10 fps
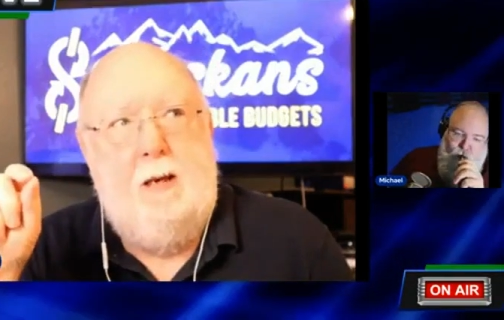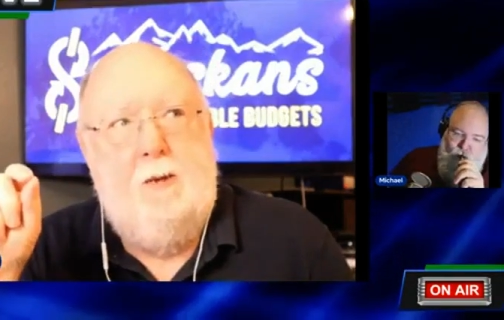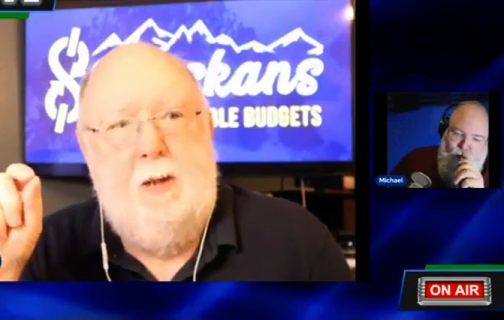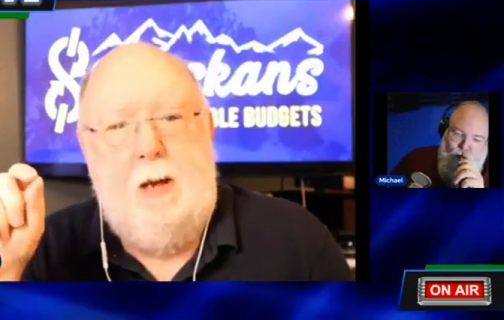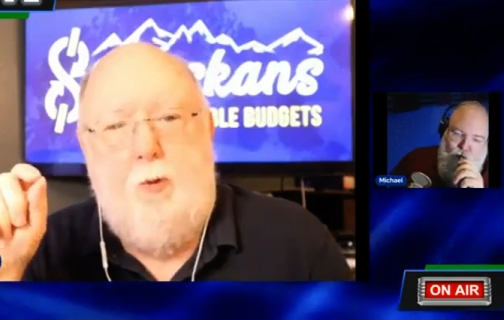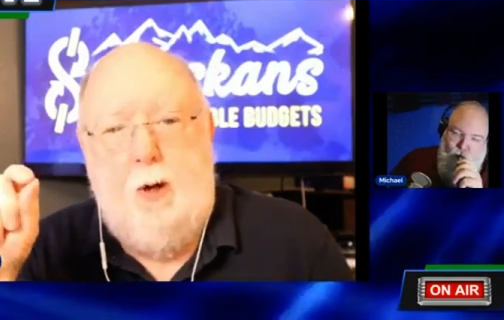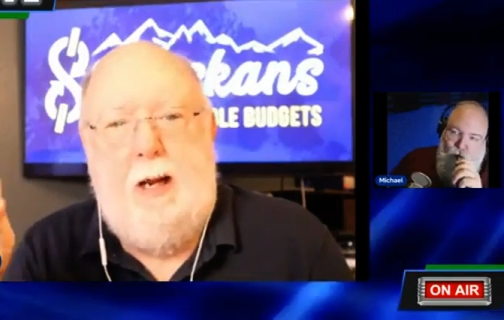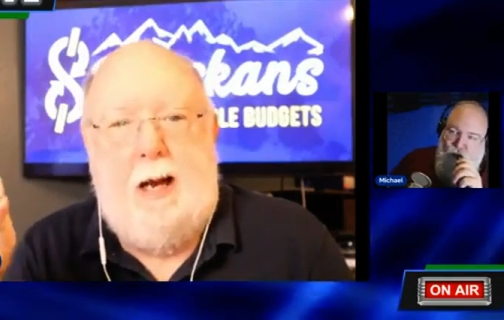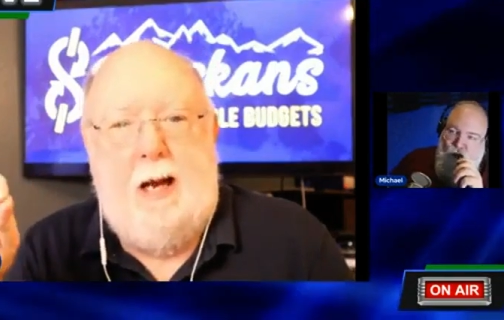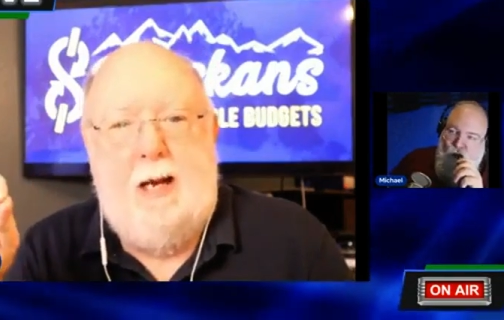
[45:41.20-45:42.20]
Speaker 1: they
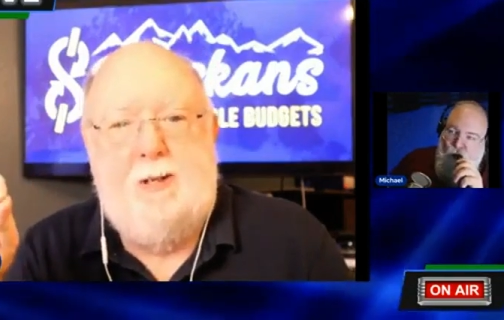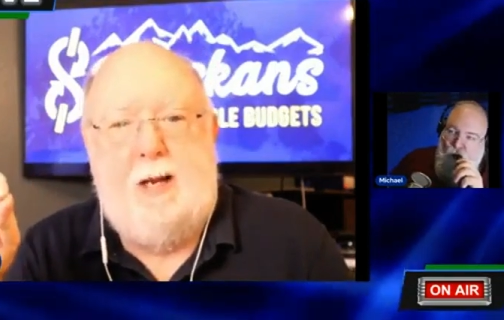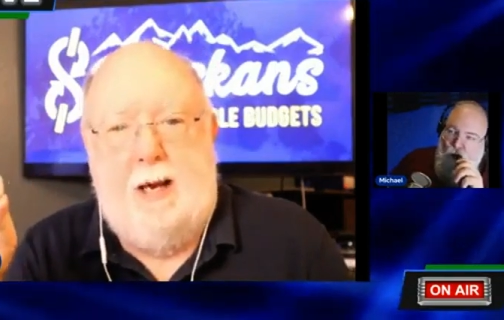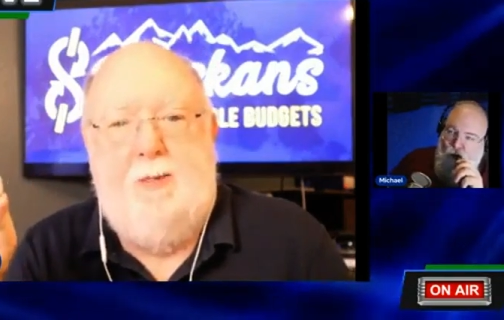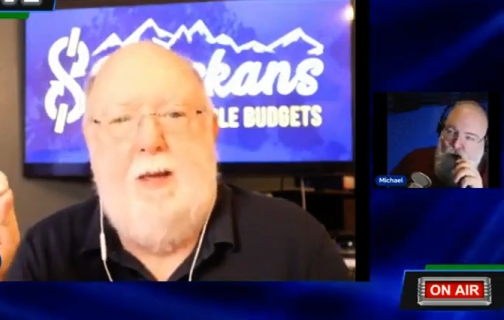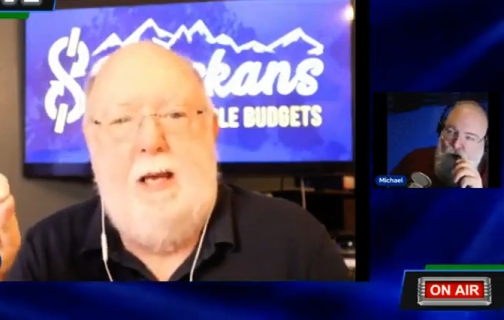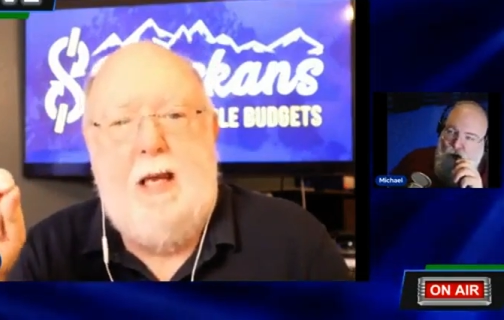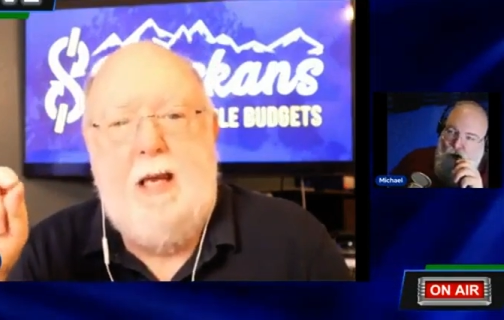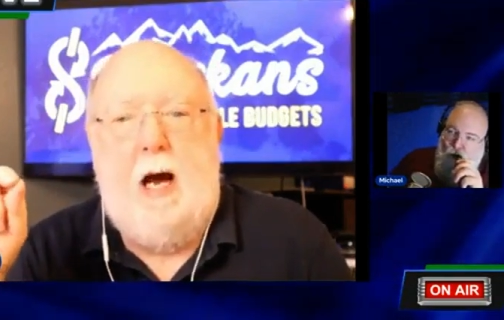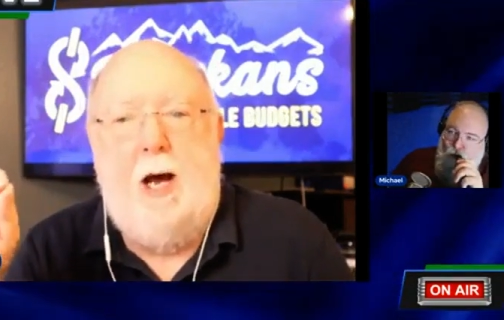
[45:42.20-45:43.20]
realize i think
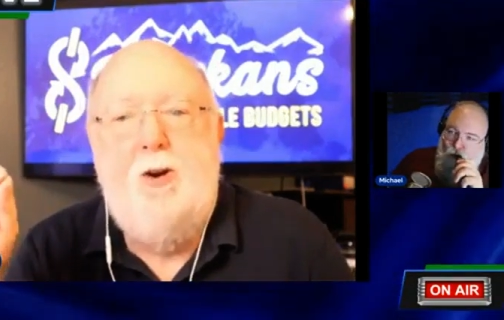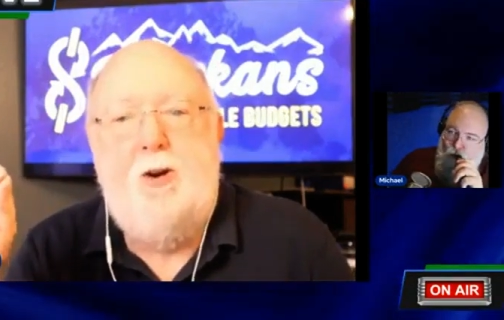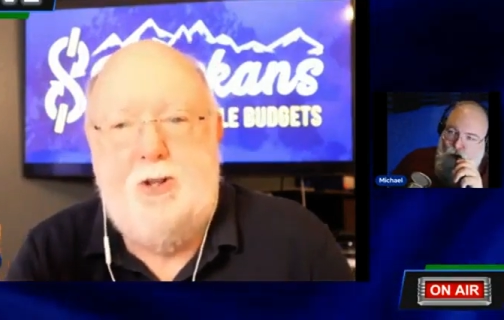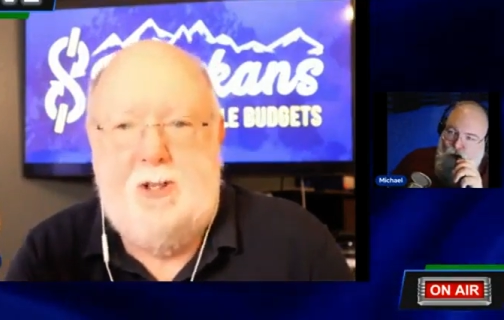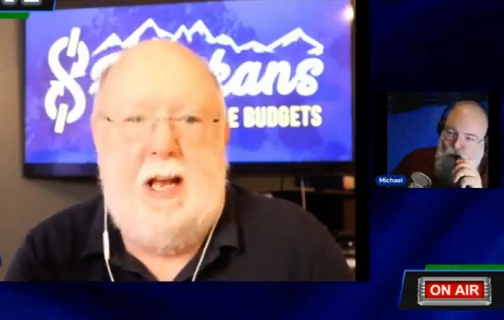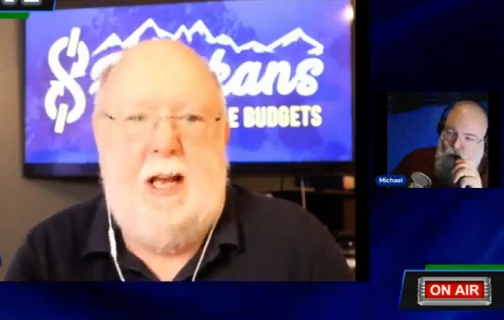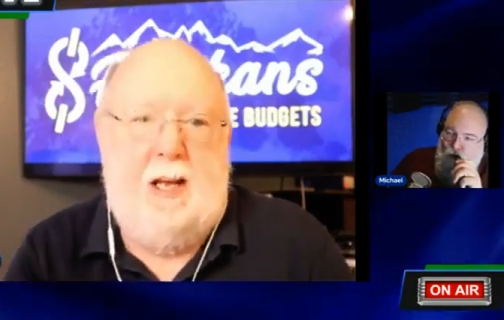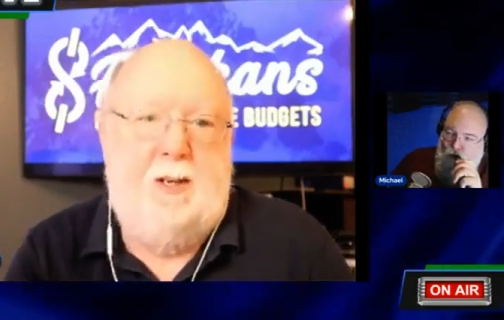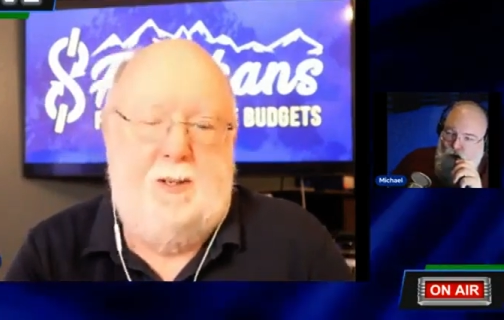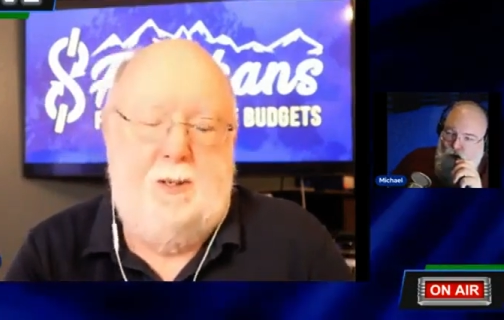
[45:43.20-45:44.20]
he
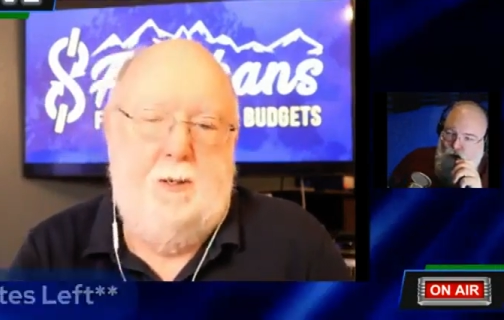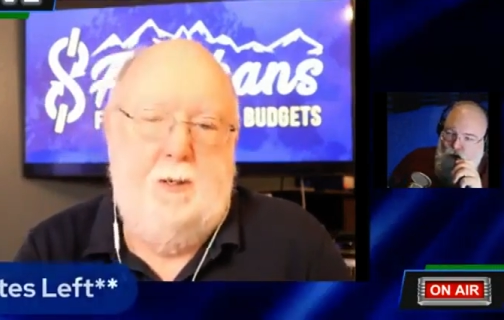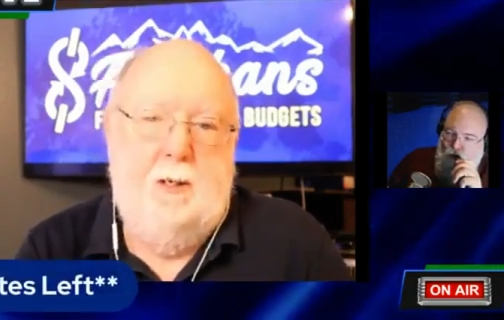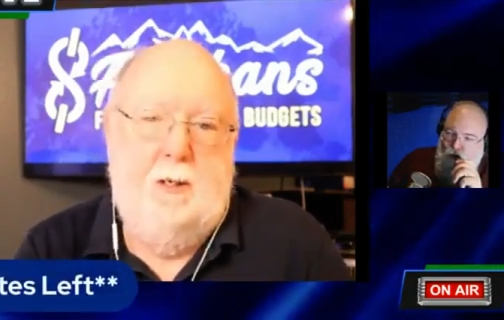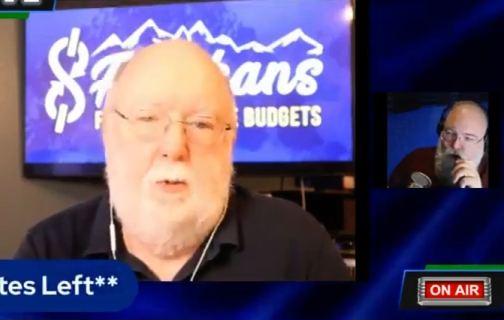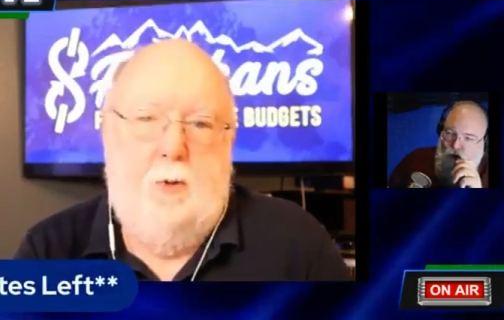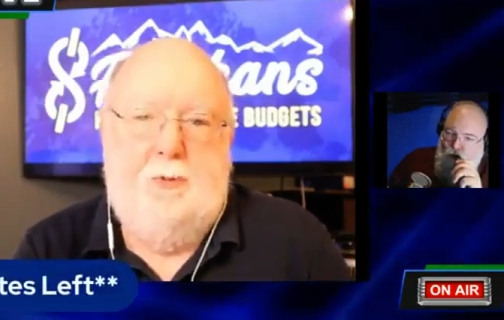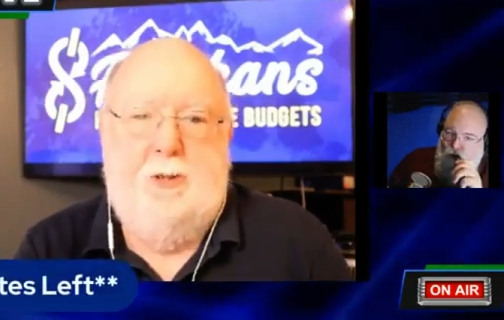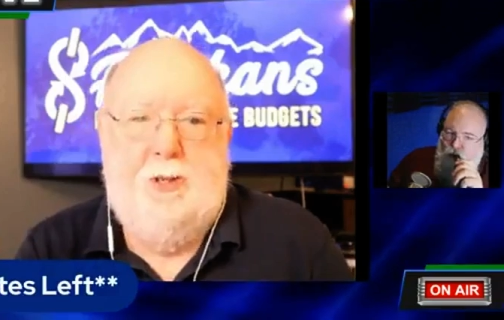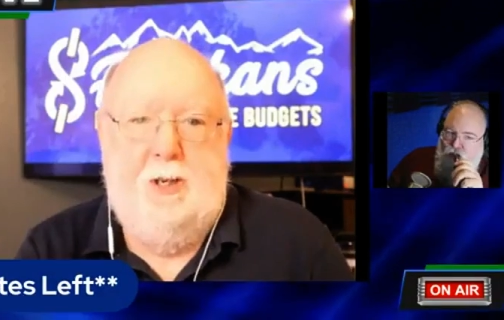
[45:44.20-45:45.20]
understands what the
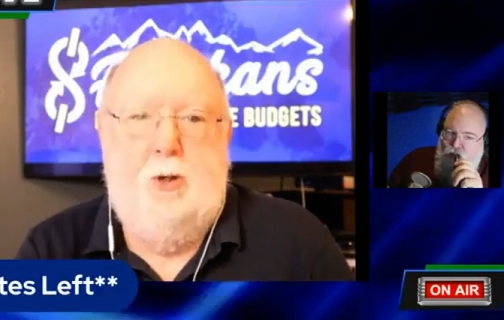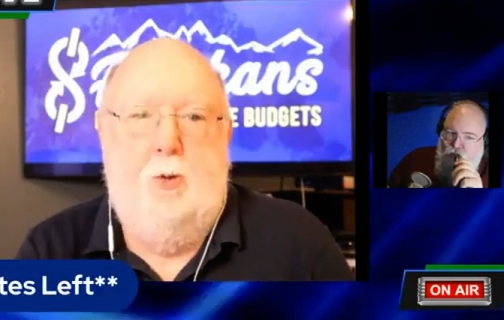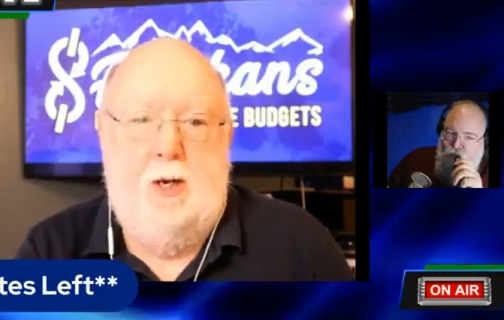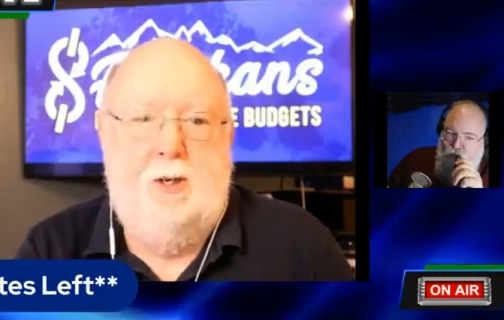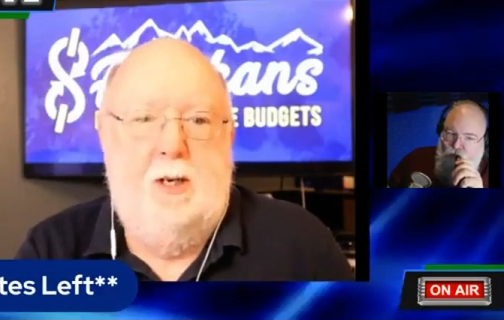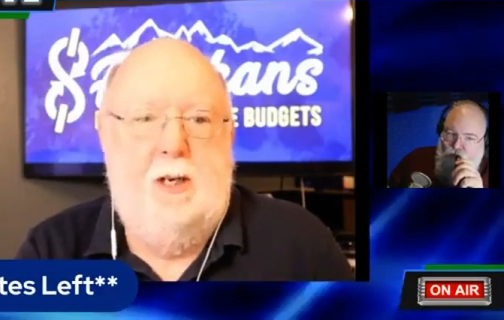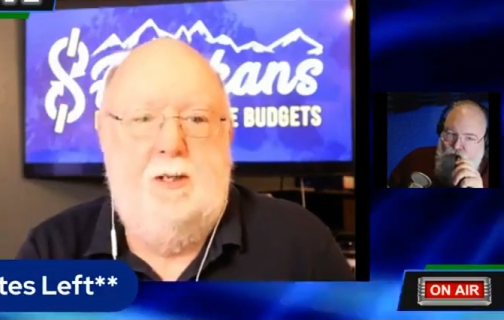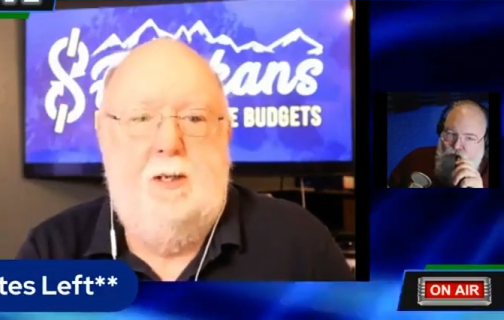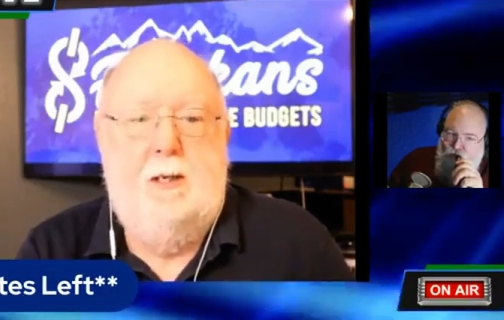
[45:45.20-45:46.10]
situation is